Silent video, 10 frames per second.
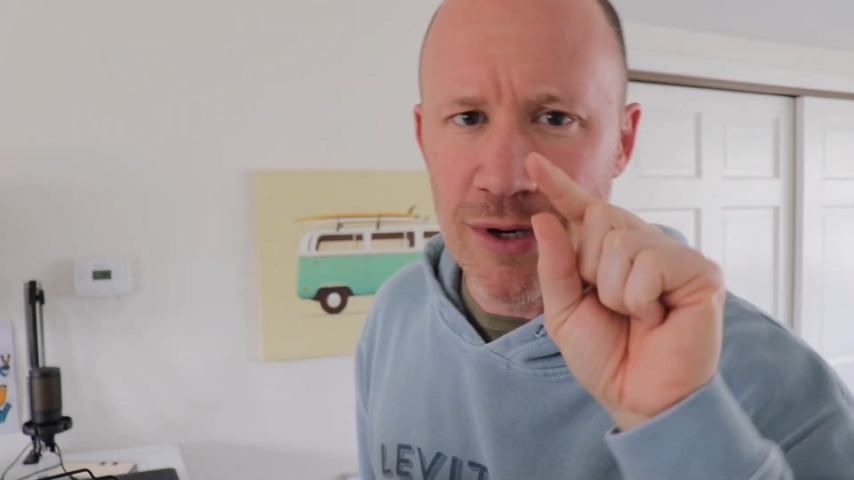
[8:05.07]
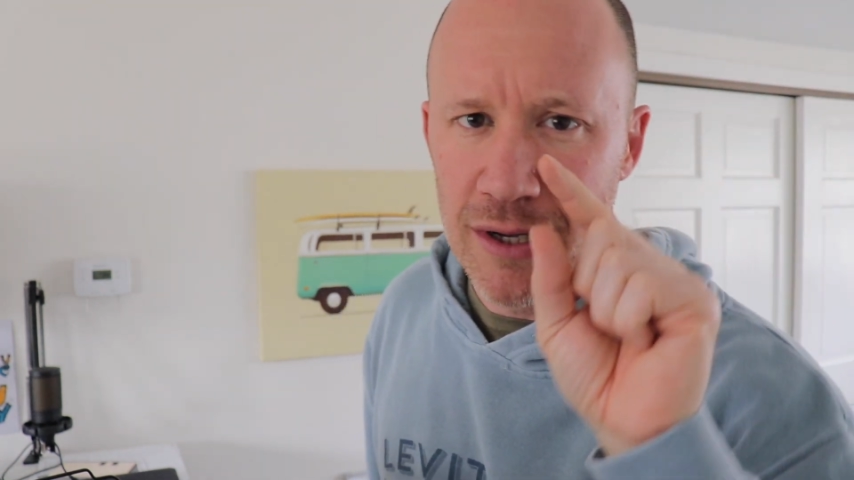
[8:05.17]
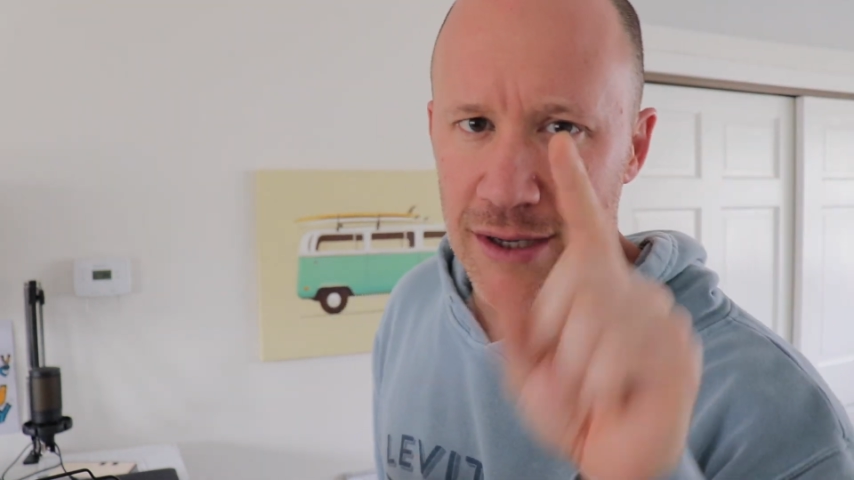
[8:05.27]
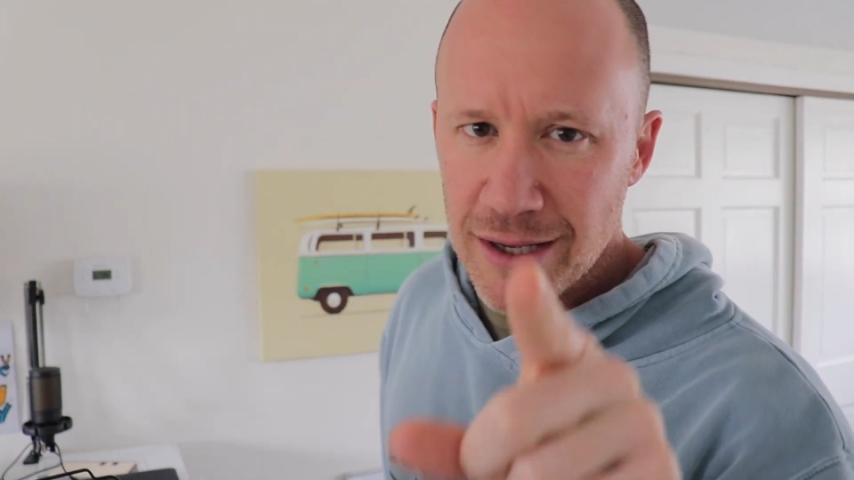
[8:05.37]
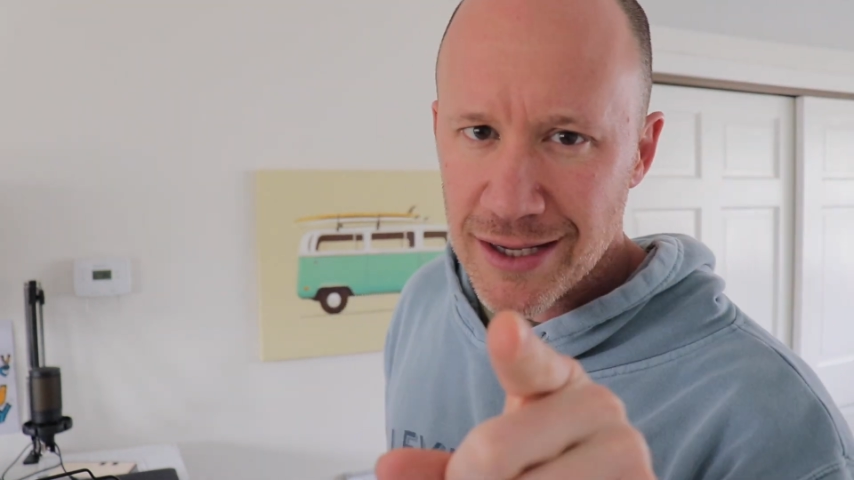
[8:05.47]
and
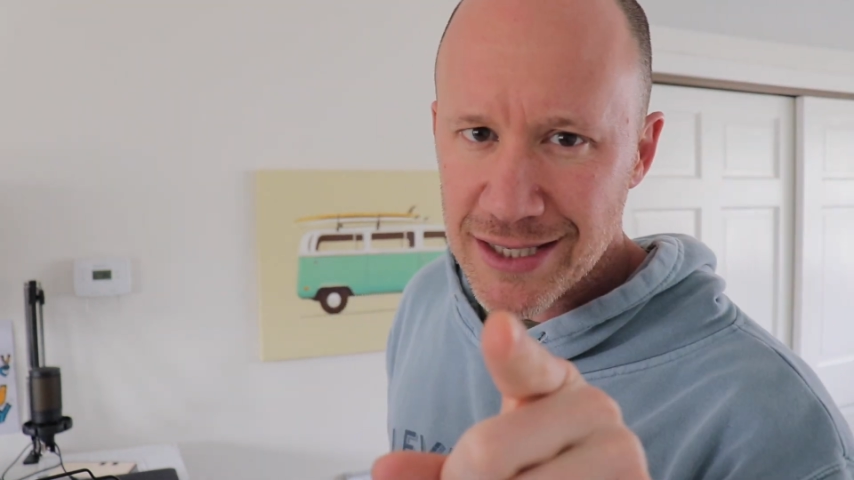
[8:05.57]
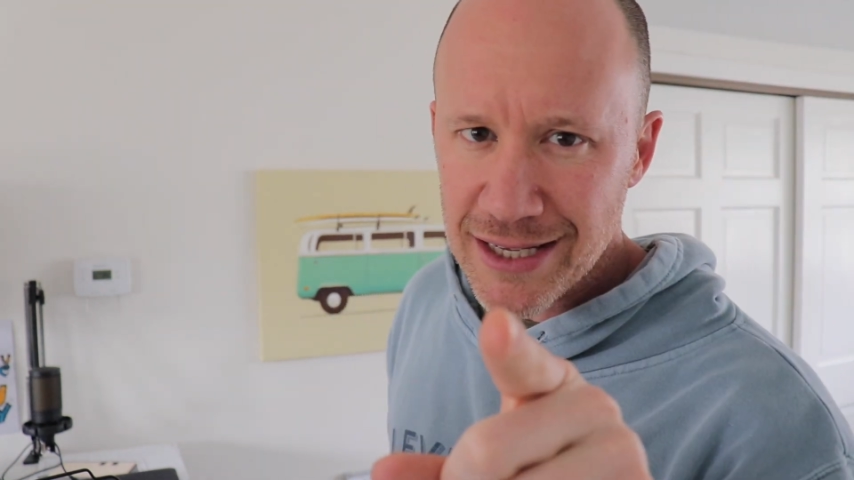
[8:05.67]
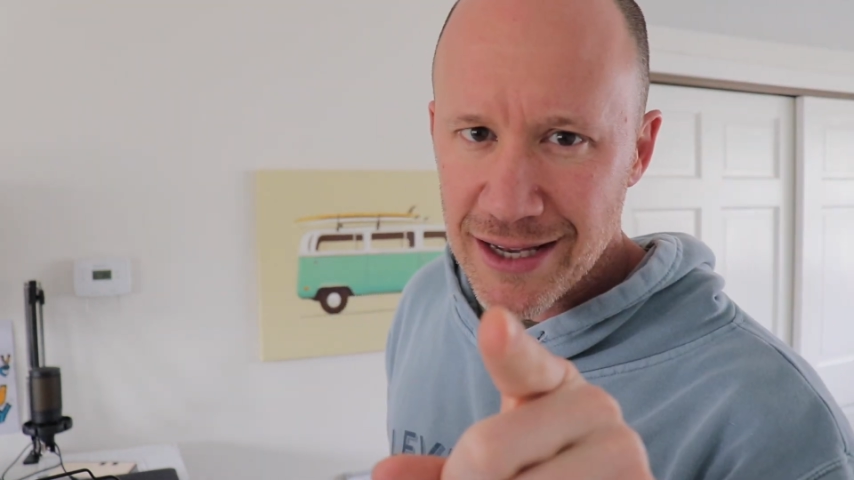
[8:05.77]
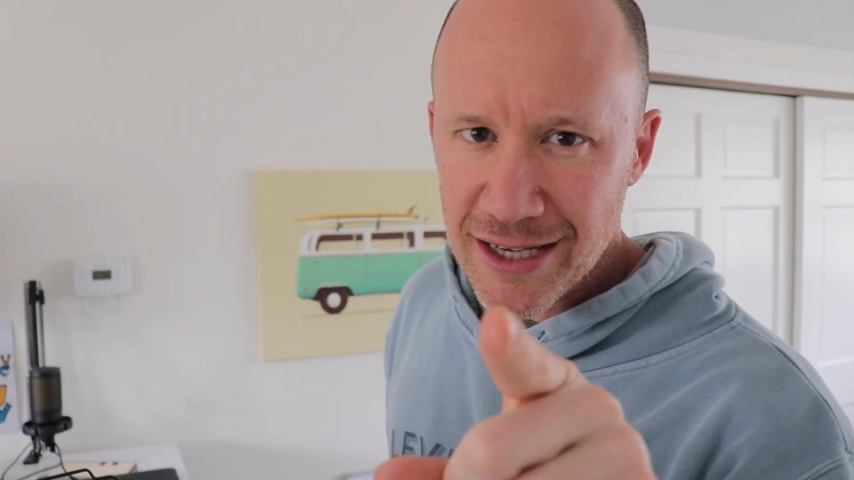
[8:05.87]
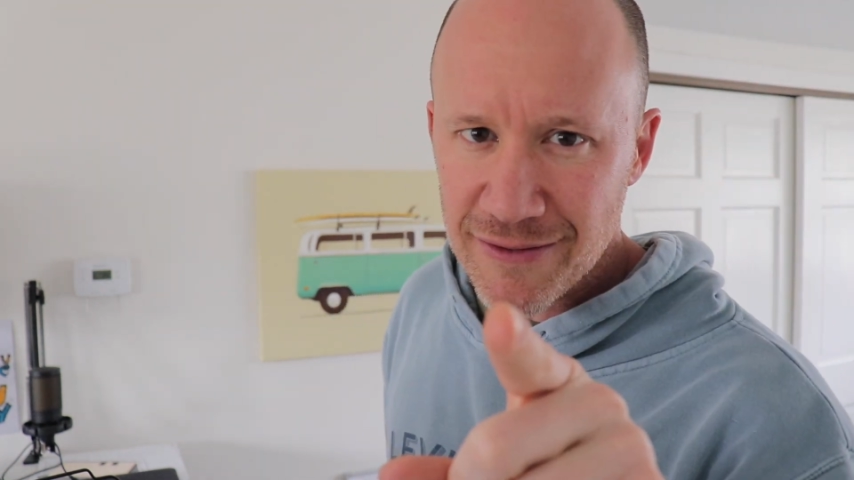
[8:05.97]
I'll see you
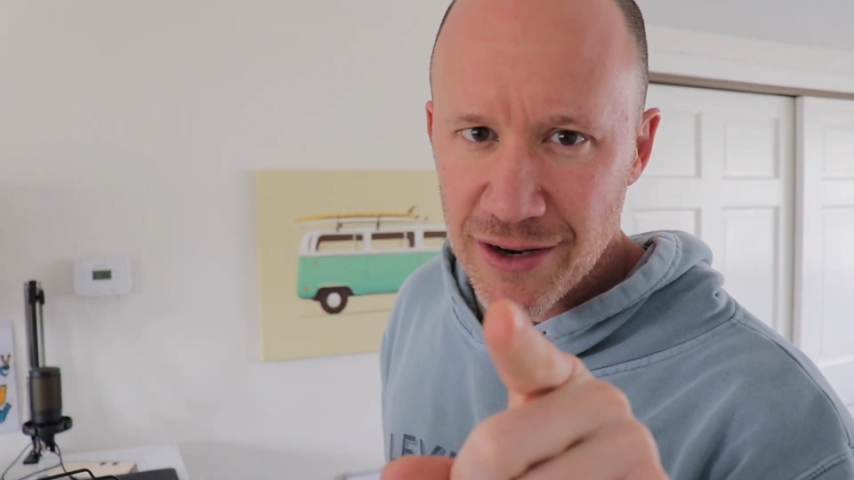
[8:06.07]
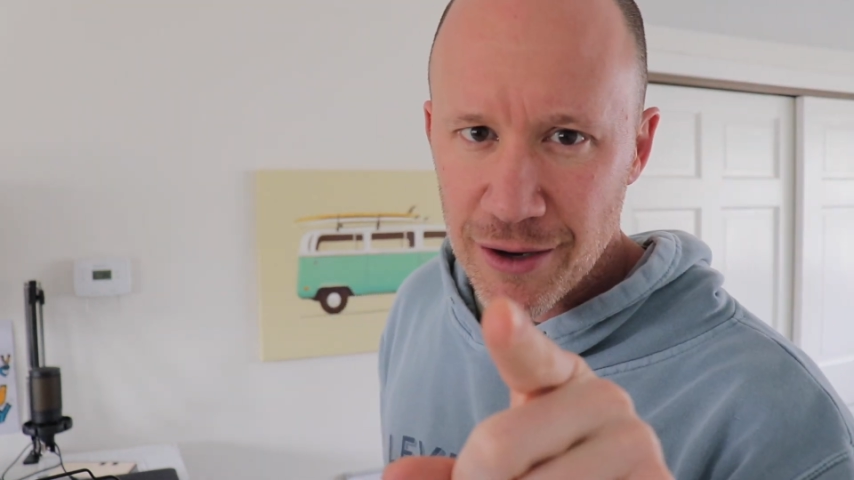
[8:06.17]
in the next video.